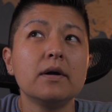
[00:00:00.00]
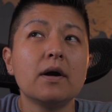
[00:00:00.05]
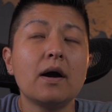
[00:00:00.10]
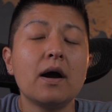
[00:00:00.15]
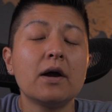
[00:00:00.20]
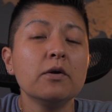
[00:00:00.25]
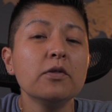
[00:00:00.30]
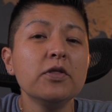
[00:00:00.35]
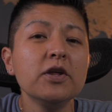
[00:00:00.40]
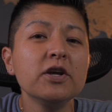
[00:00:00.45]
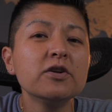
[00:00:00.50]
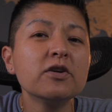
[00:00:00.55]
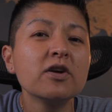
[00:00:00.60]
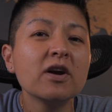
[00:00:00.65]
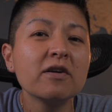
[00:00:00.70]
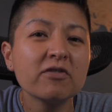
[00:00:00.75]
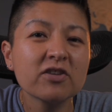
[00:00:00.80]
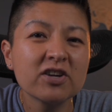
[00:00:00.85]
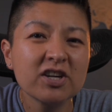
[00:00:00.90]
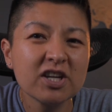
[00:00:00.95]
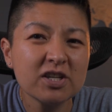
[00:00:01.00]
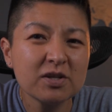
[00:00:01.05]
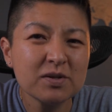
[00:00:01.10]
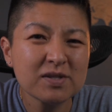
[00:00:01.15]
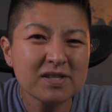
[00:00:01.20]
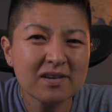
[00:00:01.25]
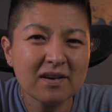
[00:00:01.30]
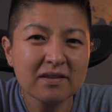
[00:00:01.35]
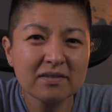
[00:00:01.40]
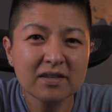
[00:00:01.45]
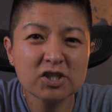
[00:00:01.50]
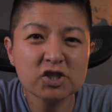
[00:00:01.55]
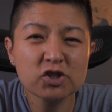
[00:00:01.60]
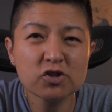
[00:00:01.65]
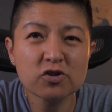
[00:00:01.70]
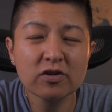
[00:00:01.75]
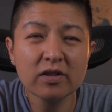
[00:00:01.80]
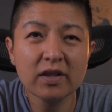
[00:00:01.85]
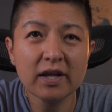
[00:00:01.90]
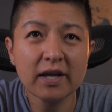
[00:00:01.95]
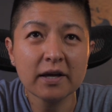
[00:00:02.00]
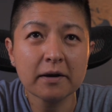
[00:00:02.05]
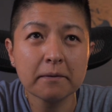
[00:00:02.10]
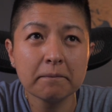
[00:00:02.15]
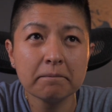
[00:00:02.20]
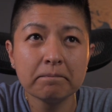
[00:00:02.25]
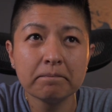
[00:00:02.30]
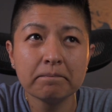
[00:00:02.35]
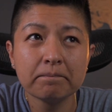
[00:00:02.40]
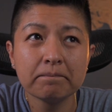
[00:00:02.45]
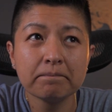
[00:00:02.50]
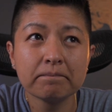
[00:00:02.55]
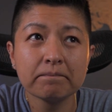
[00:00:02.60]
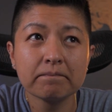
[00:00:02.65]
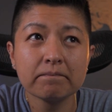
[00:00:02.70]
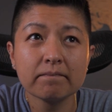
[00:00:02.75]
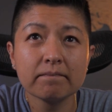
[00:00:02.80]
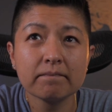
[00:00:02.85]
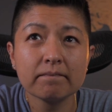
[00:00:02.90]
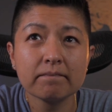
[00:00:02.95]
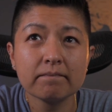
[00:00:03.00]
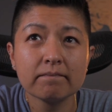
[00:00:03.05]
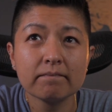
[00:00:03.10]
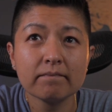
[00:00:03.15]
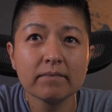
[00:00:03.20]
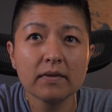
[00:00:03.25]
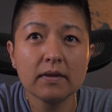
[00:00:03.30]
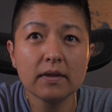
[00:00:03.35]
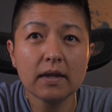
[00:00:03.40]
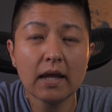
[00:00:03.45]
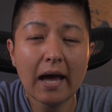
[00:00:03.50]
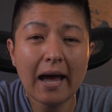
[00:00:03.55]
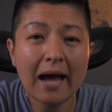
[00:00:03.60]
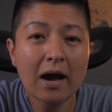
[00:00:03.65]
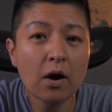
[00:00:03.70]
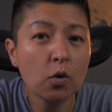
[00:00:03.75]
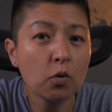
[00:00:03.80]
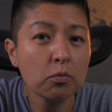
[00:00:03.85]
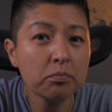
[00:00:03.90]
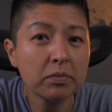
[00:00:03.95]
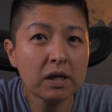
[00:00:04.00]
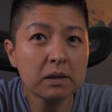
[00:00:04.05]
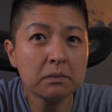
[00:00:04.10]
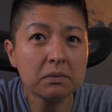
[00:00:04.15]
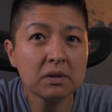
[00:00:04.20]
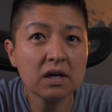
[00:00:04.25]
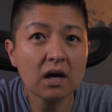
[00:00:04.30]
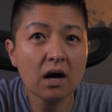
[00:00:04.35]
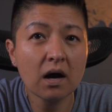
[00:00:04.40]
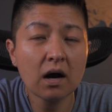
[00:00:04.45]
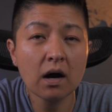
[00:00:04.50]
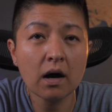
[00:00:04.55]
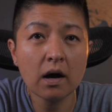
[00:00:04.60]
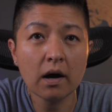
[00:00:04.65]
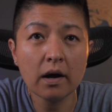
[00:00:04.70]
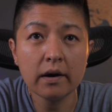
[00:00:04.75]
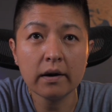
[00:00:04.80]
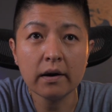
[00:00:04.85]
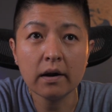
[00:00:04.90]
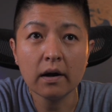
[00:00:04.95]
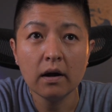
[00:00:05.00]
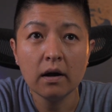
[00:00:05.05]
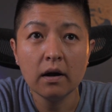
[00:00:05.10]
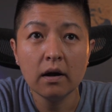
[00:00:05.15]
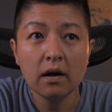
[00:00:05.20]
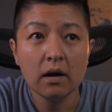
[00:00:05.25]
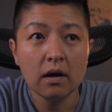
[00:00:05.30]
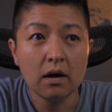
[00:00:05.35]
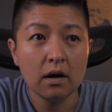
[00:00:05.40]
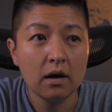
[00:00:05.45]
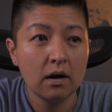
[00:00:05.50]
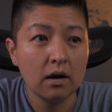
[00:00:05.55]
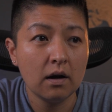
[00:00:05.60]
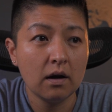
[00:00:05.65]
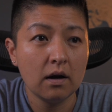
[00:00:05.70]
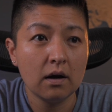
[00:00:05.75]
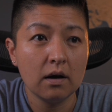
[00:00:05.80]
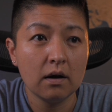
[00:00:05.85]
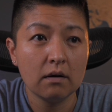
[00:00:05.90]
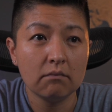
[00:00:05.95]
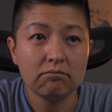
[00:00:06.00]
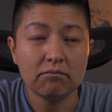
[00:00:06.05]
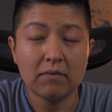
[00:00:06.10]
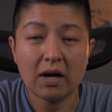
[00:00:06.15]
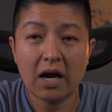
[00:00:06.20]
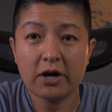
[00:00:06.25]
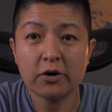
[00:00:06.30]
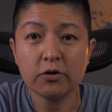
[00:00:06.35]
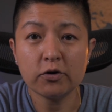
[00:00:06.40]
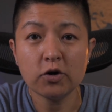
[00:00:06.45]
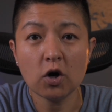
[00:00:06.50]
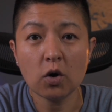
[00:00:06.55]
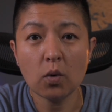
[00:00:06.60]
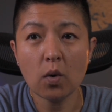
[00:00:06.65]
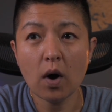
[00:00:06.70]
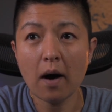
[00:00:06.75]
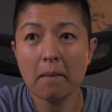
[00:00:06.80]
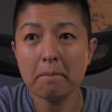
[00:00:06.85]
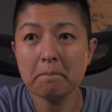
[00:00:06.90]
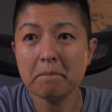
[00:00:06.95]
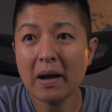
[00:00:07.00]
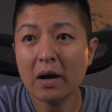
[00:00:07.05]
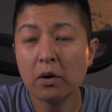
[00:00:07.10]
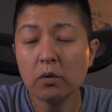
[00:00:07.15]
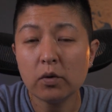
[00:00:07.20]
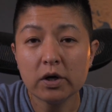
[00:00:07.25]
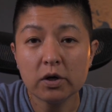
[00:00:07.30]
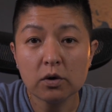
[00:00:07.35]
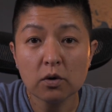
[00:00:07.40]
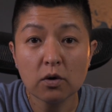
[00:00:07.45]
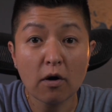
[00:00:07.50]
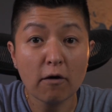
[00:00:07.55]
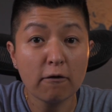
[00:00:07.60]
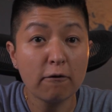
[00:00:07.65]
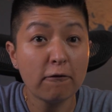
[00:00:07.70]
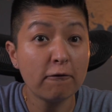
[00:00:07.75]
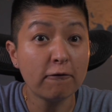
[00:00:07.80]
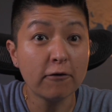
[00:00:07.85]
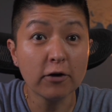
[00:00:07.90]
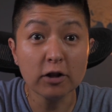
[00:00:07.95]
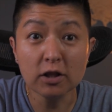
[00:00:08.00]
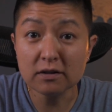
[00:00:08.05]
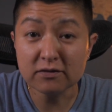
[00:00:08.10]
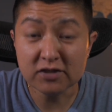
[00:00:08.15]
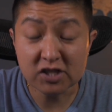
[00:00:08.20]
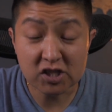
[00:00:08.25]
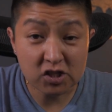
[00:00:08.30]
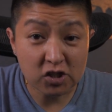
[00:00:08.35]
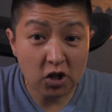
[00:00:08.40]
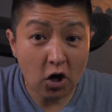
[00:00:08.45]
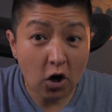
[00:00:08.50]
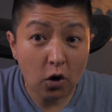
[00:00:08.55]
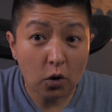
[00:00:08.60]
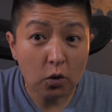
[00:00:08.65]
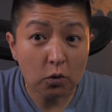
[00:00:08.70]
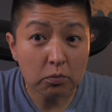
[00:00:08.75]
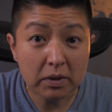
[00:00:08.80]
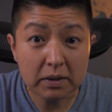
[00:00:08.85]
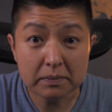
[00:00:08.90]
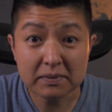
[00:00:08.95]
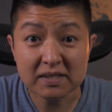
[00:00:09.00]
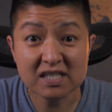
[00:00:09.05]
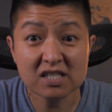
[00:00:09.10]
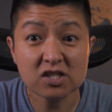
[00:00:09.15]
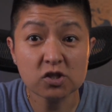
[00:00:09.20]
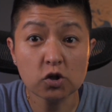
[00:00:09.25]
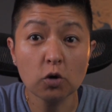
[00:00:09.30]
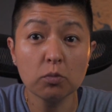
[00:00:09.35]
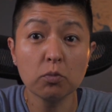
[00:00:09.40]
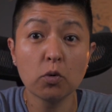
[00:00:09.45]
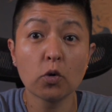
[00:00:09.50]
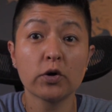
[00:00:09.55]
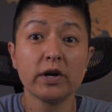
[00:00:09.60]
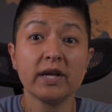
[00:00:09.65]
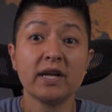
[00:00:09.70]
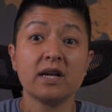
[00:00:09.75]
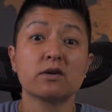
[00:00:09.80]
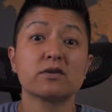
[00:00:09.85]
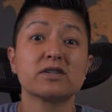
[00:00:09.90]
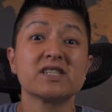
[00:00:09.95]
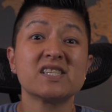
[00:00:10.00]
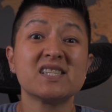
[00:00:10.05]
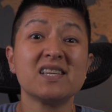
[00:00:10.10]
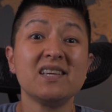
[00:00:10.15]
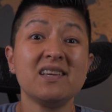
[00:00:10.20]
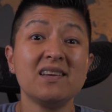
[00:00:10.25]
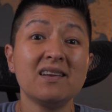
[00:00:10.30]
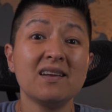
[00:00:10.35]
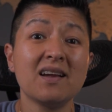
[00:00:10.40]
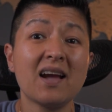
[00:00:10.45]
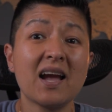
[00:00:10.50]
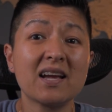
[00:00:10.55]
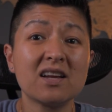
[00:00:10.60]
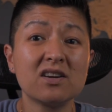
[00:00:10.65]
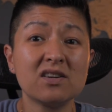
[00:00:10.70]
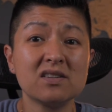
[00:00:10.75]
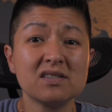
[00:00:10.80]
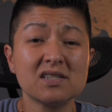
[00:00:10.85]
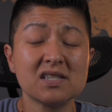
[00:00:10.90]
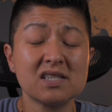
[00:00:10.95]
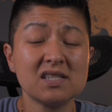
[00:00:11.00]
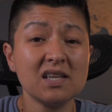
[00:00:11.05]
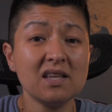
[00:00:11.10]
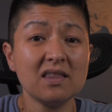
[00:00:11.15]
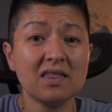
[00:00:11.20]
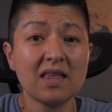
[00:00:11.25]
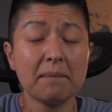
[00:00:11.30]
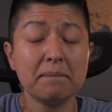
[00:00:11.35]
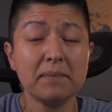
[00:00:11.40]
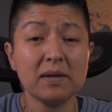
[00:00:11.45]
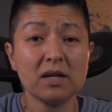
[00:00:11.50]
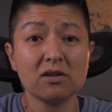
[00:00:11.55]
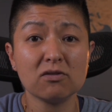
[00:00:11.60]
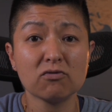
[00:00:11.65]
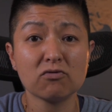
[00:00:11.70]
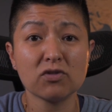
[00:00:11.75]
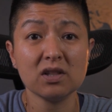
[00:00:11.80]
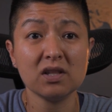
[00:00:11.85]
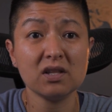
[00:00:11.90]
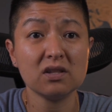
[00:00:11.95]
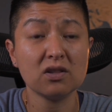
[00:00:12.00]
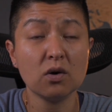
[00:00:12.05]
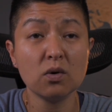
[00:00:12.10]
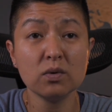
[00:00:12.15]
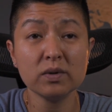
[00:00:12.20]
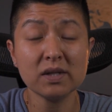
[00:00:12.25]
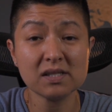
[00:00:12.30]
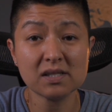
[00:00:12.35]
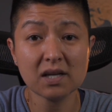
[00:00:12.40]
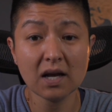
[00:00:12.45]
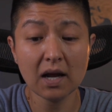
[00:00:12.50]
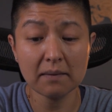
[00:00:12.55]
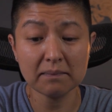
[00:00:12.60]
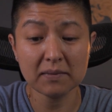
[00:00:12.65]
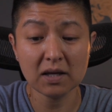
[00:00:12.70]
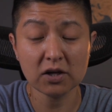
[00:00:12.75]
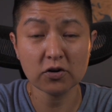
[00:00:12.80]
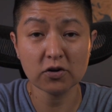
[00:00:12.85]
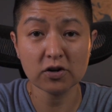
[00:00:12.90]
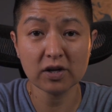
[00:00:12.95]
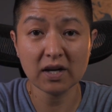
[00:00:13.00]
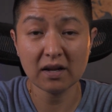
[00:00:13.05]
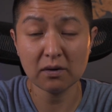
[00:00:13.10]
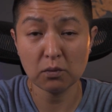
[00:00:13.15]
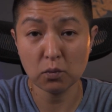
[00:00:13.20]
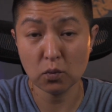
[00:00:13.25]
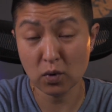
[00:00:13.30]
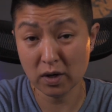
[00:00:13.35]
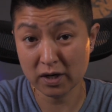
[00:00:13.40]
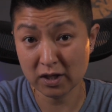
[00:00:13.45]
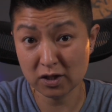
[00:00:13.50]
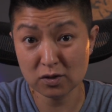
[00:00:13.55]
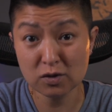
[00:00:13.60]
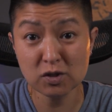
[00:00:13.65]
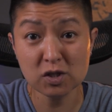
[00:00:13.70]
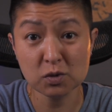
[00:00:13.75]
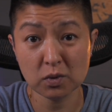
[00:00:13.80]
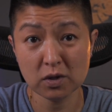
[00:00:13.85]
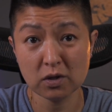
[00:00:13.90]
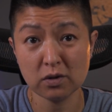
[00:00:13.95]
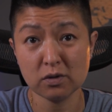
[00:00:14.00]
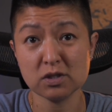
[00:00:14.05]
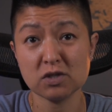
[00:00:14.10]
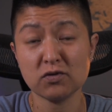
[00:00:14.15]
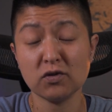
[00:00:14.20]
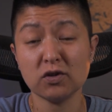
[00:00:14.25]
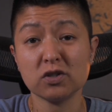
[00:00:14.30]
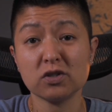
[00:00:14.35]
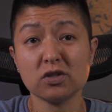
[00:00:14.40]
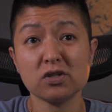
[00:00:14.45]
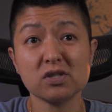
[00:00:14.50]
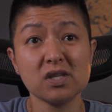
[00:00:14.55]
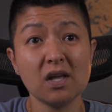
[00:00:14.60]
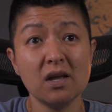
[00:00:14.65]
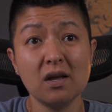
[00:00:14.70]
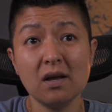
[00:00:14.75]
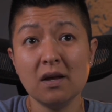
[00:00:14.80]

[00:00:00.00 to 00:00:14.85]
I don't think you're ever going to use it unless you're like out maybe on, I don't know, a mountain full of snow, maybe snowboarding or skiing. I can see that being really the only time that you're going to want to use one of those filters.